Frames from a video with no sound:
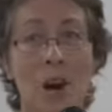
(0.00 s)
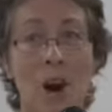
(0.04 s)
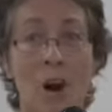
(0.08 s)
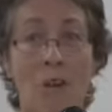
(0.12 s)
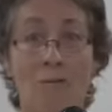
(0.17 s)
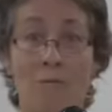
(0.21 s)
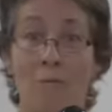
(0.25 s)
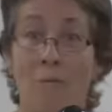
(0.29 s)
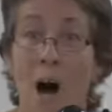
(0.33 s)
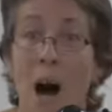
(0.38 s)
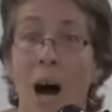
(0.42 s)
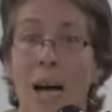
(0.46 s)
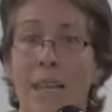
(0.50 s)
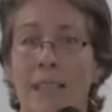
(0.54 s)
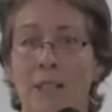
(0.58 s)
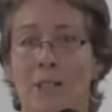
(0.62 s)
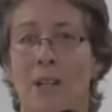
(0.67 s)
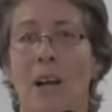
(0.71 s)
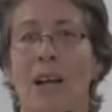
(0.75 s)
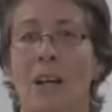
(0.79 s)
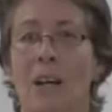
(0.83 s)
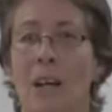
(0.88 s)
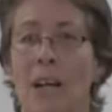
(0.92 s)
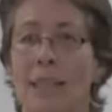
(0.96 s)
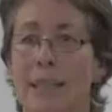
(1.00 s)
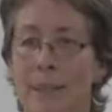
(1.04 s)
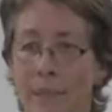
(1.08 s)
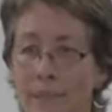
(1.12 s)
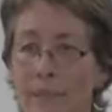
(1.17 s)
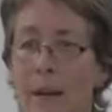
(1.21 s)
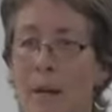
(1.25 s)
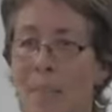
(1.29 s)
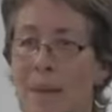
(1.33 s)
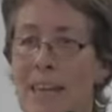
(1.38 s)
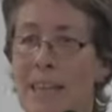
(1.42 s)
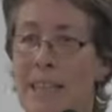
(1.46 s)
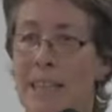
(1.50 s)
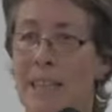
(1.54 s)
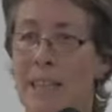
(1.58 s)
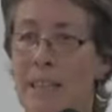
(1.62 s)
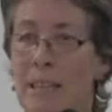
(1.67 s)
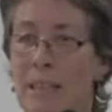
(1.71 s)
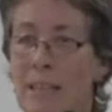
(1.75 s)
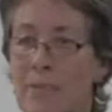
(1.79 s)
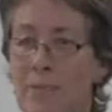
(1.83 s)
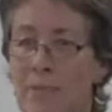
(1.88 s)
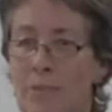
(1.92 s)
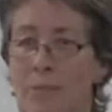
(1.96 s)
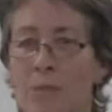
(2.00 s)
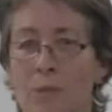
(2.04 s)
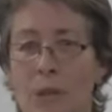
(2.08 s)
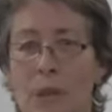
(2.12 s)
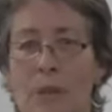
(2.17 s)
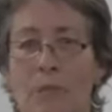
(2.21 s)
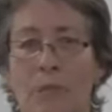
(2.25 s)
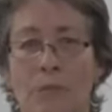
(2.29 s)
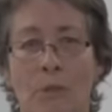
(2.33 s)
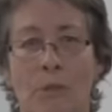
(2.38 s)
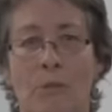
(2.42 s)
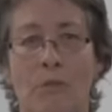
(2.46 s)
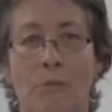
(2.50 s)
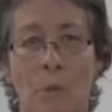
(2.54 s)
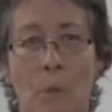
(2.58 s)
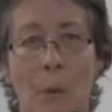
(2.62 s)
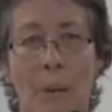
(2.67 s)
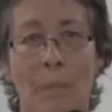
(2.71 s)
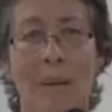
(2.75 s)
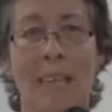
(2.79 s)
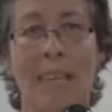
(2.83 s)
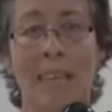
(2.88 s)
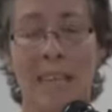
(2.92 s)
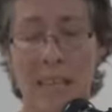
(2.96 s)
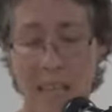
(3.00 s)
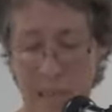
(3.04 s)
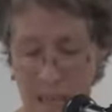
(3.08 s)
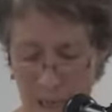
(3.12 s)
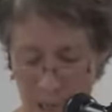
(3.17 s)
of my struggle as a feminist for women